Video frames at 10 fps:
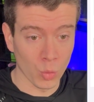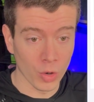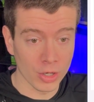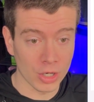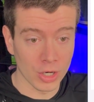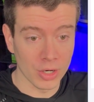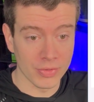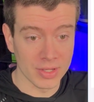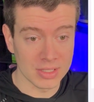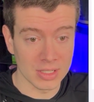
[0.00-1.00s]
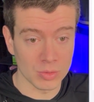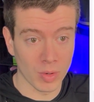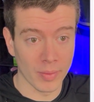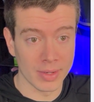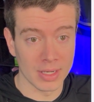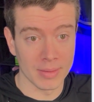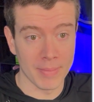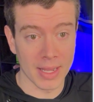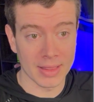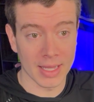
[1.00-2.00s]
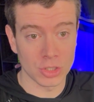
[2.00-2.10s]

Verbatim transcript: worker, this is where we need to make that